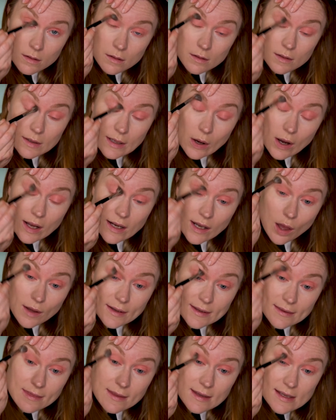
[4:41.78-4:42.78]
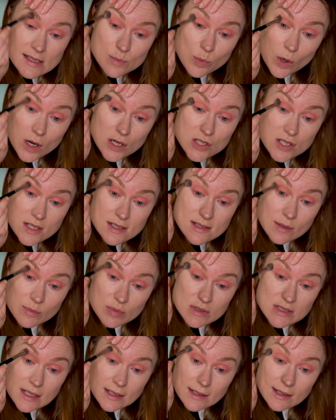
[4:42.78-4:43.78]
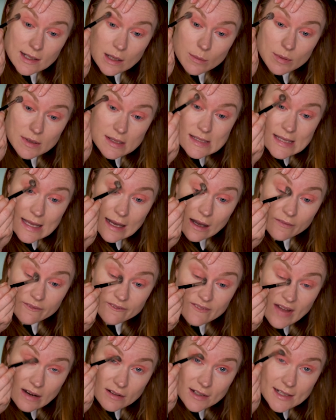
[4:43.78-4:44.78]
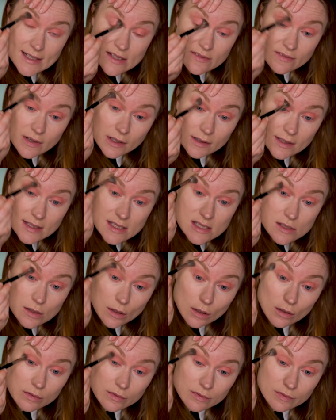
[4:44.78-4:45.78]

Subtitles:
Now I like these brushes in particular because they are very, very soft.